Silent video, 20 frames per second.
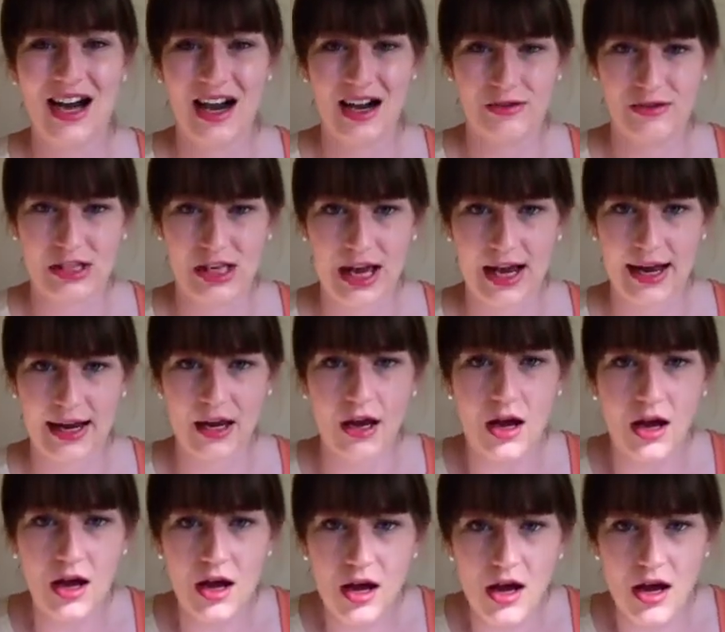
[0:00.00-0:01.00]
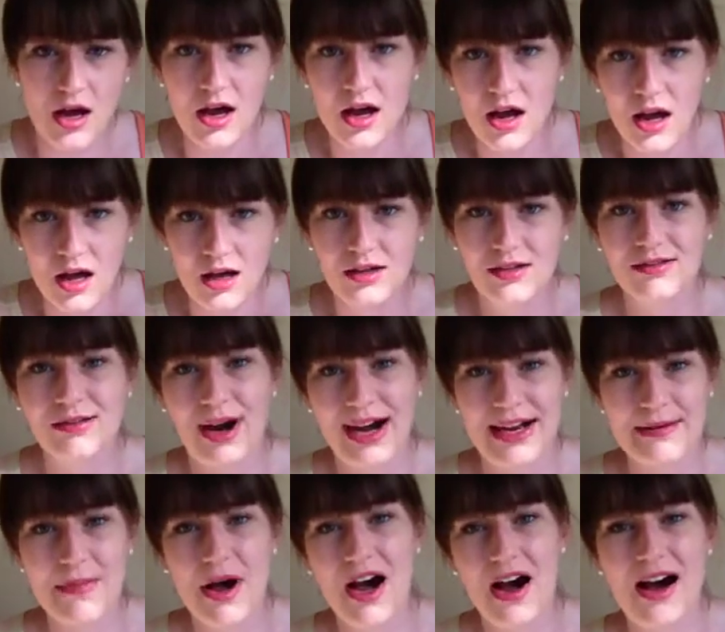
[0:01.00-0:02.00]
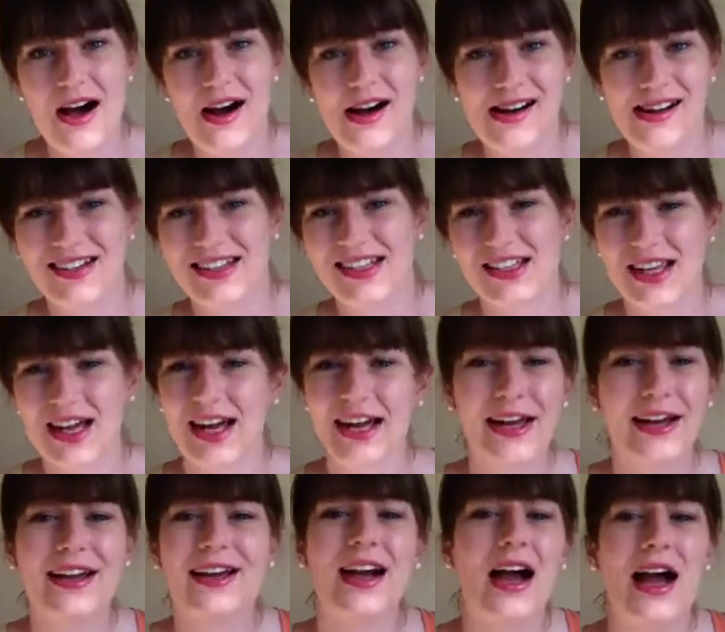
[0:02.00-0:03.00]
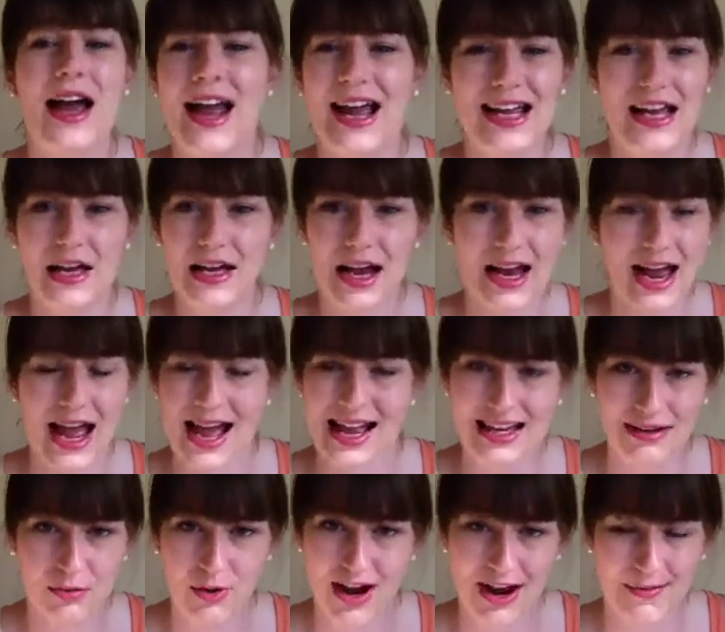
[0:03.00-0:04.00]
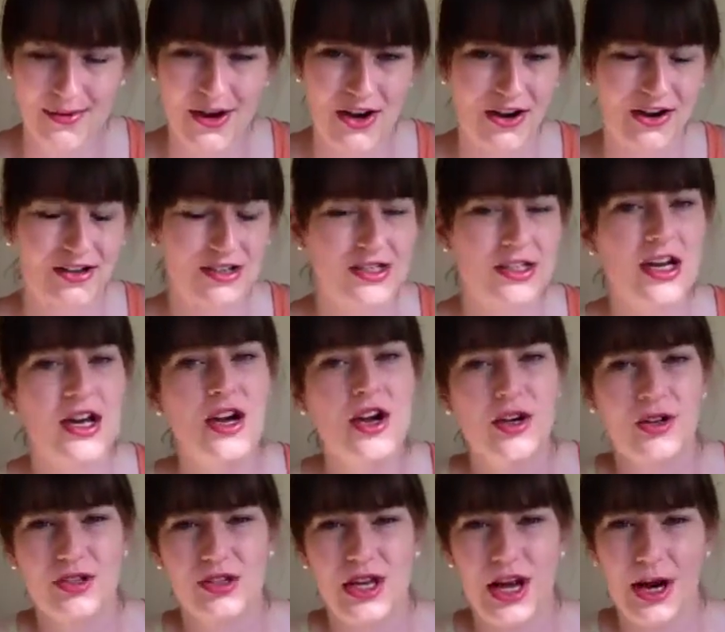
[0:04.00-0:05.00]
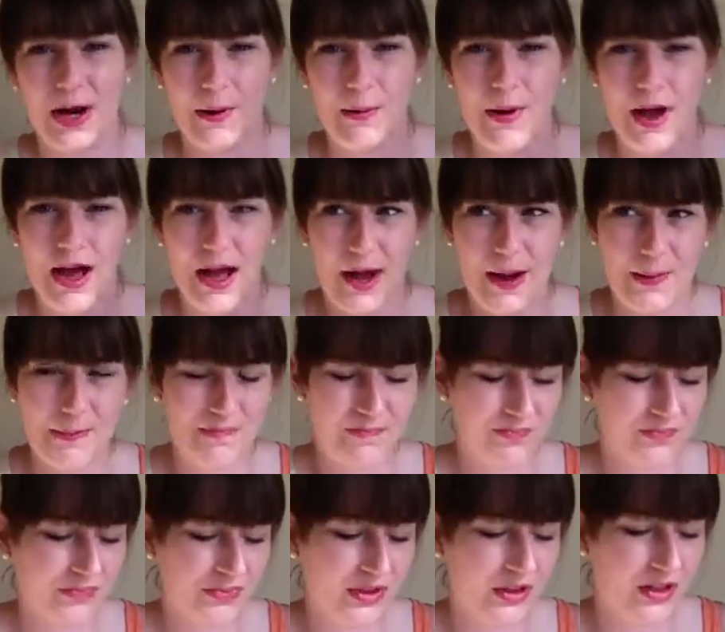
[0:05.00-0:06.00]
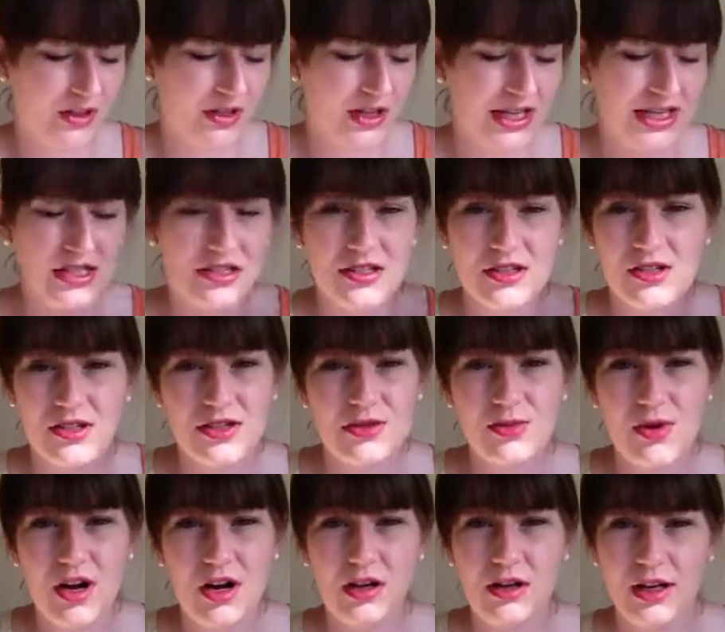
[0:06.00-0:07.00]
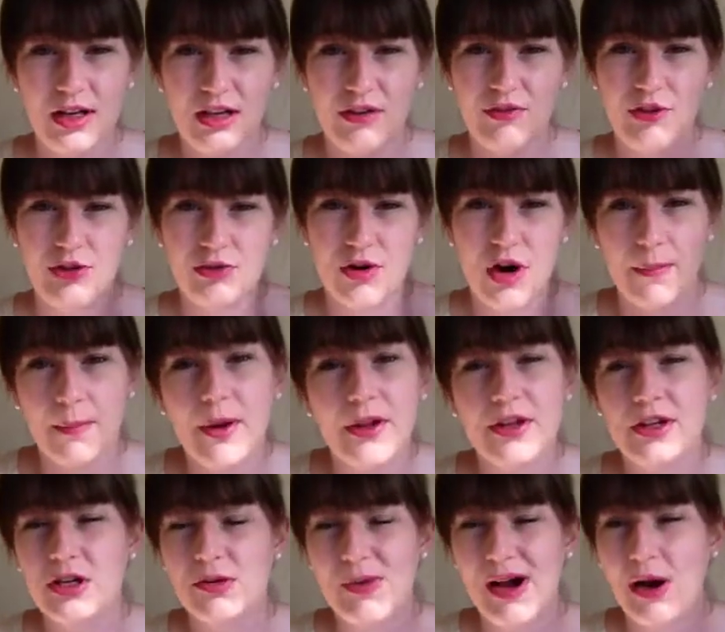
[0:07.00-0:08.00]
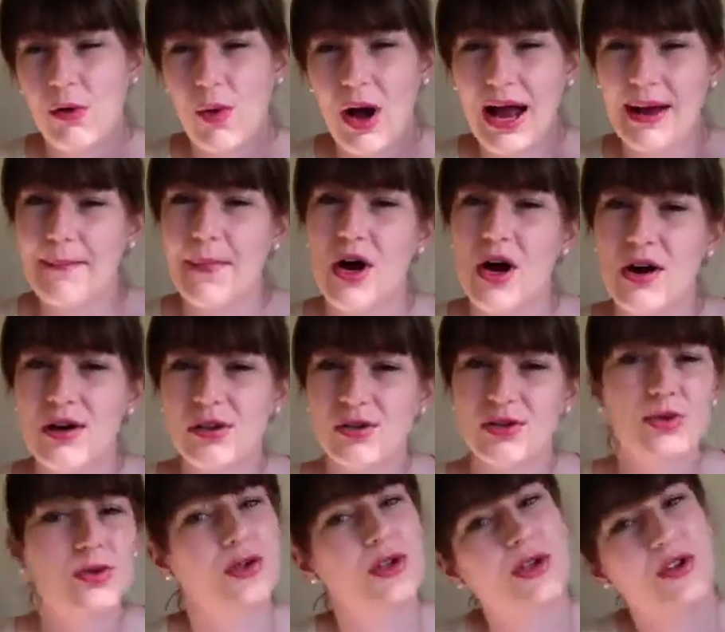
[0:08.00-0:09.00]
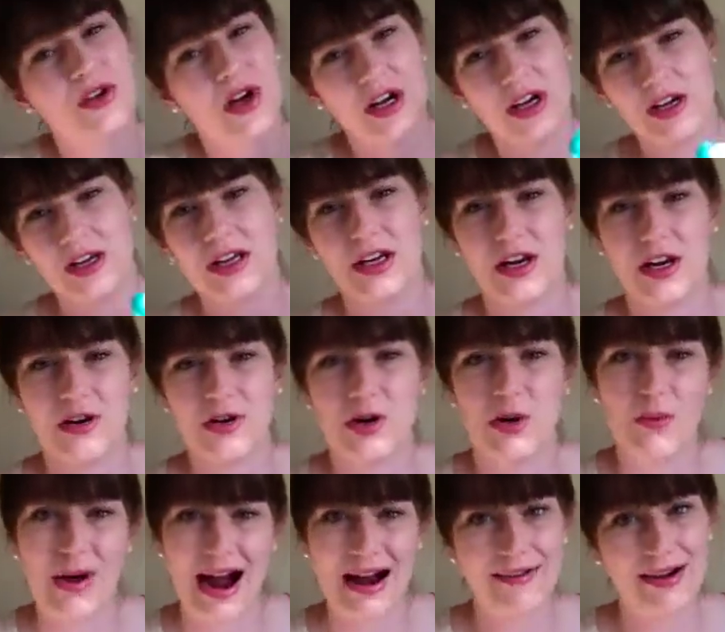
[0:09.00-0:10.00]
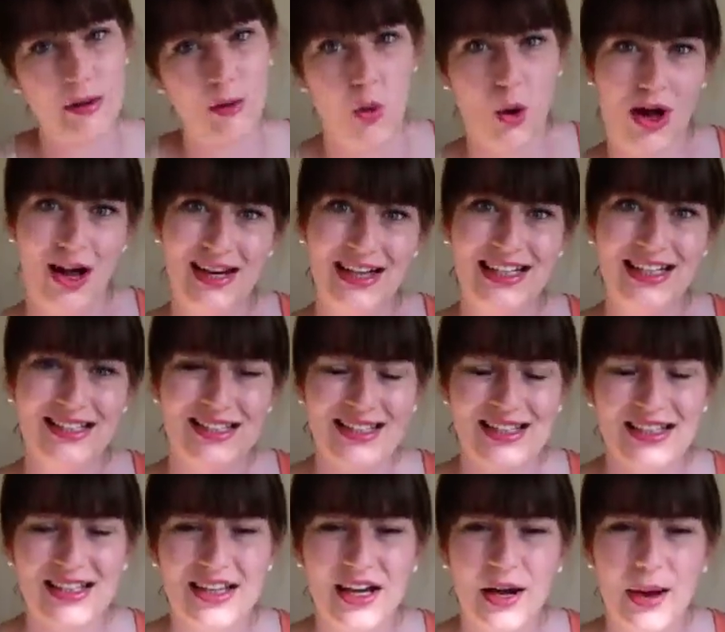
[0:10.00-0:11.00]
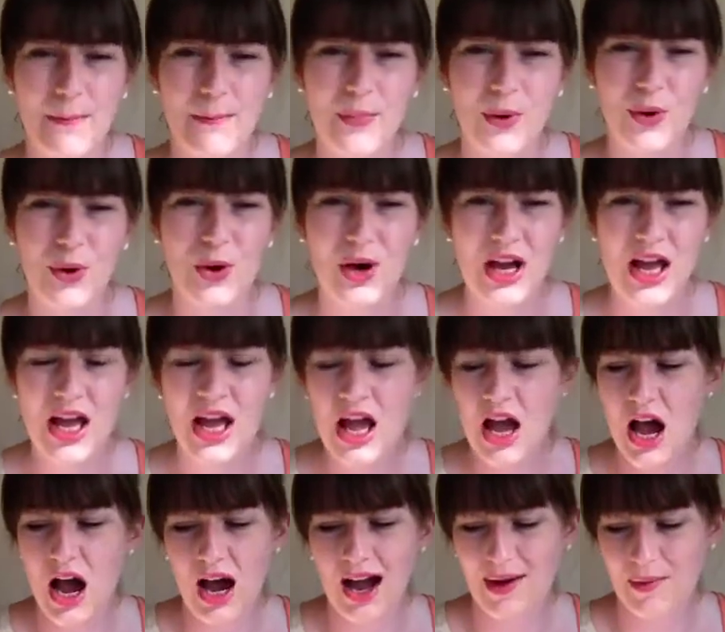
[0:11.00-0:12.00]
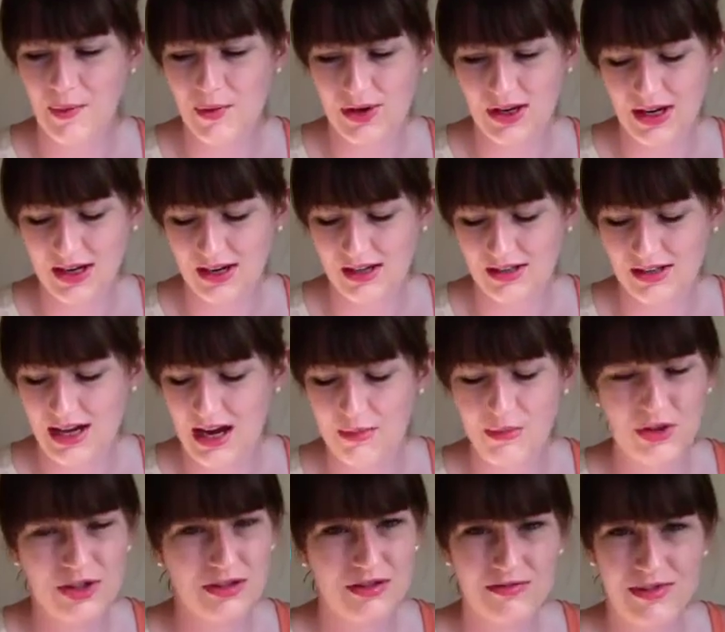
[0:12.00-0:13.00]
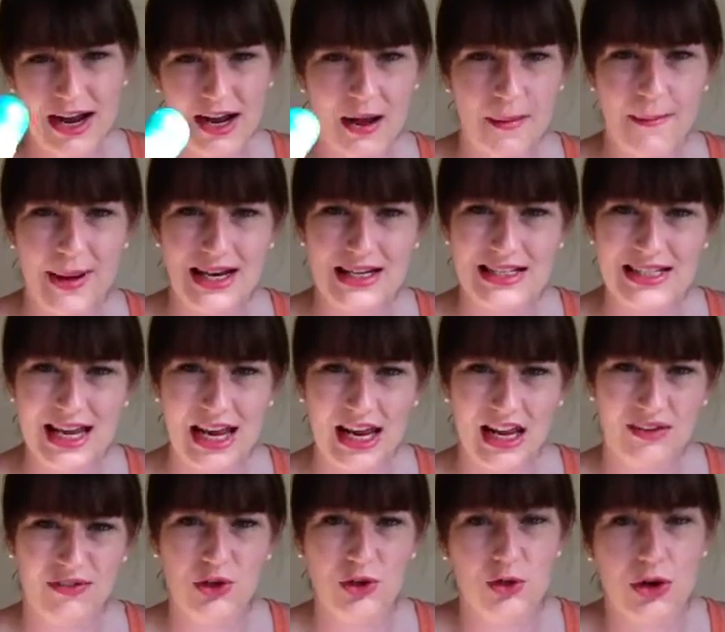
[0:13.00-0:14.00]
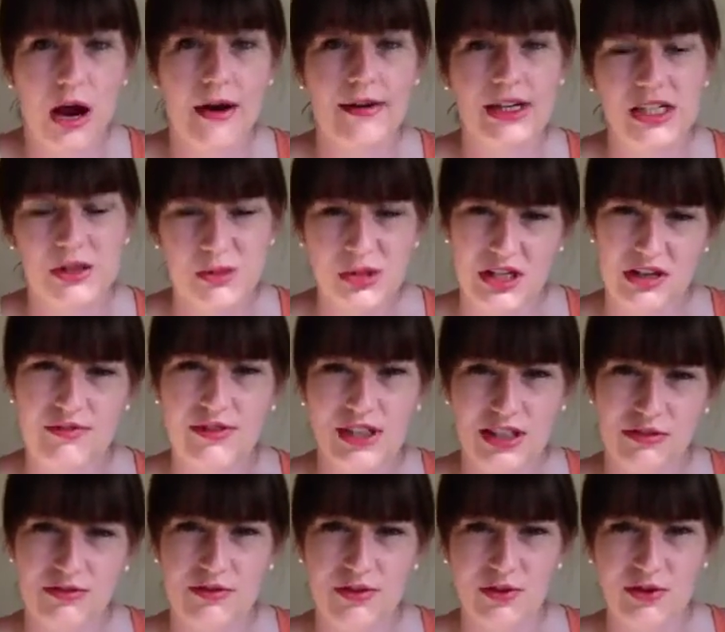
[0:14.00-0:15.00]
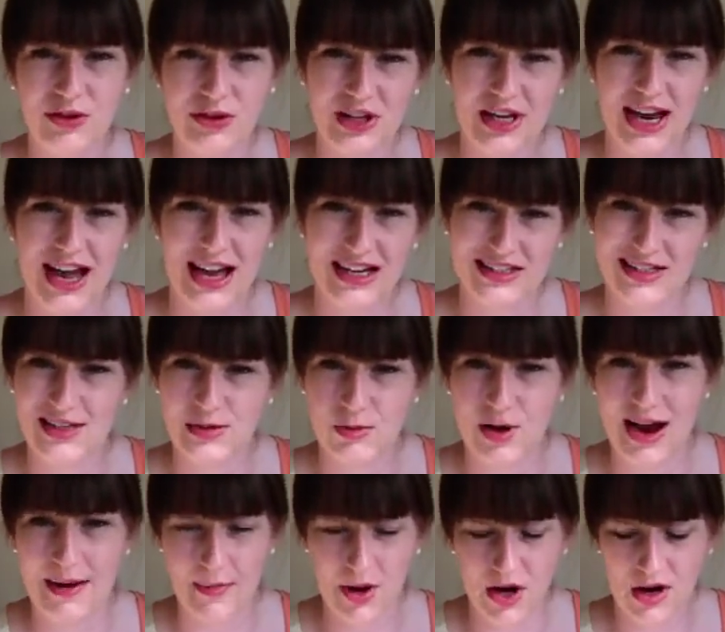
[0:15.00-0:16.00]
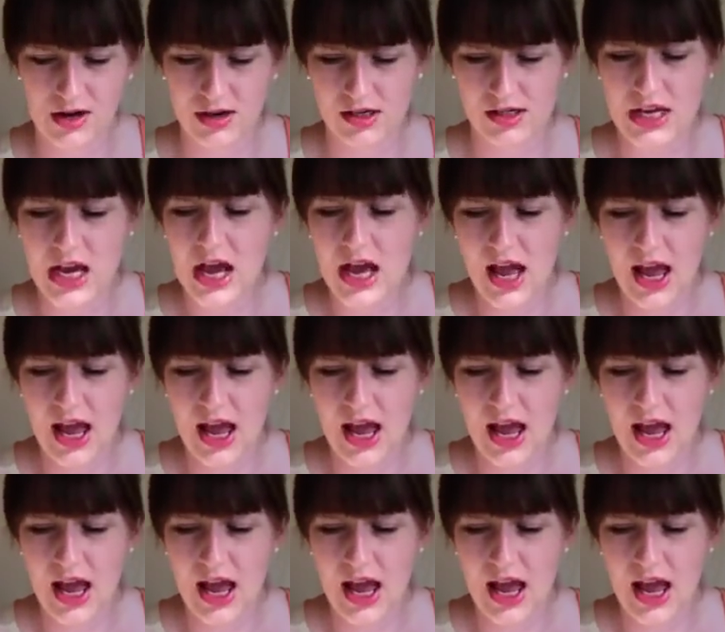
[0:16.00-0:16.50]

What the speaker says: I was like, oh, white marks! Like, I hate white marks. So, it's a good one if you're not bothered about white marks or you're gonna, you know, you're wearing white, but I wouldn't recommend it if you're going specifically for the anti-white marks.